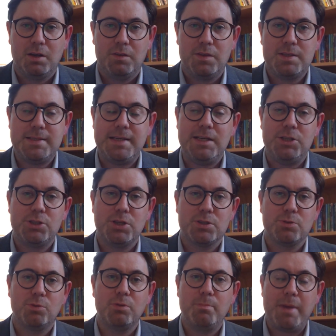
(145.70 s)
The
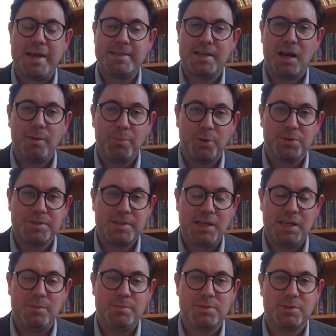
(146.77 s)
teachers all met up on
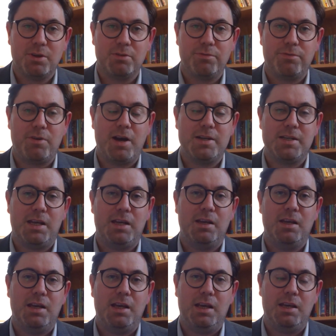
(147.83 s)
Teams on
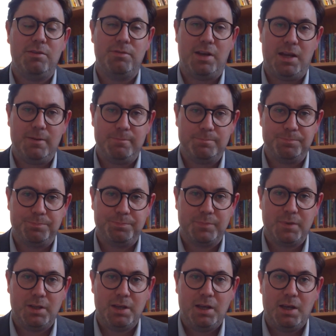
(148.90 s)
Friday evening.
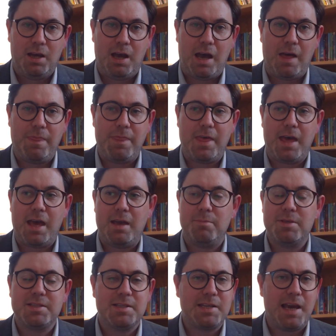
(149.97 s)
And they,
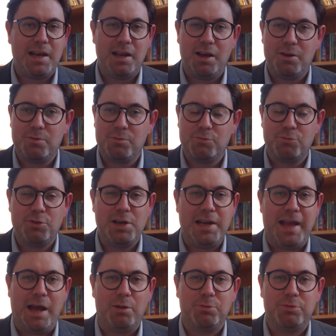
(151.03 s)
Mr. Taylor,
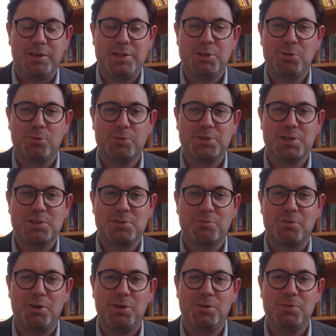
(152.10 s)
really helpfully talked us
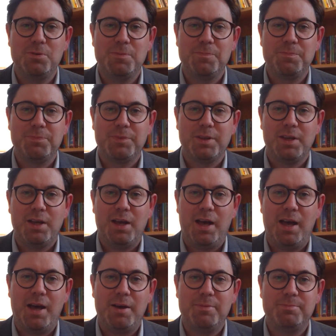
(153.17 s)
through
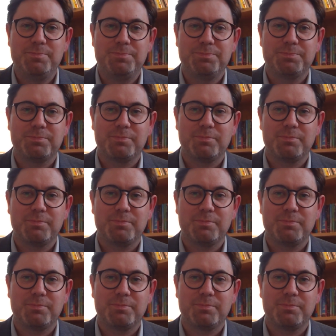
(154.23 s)
any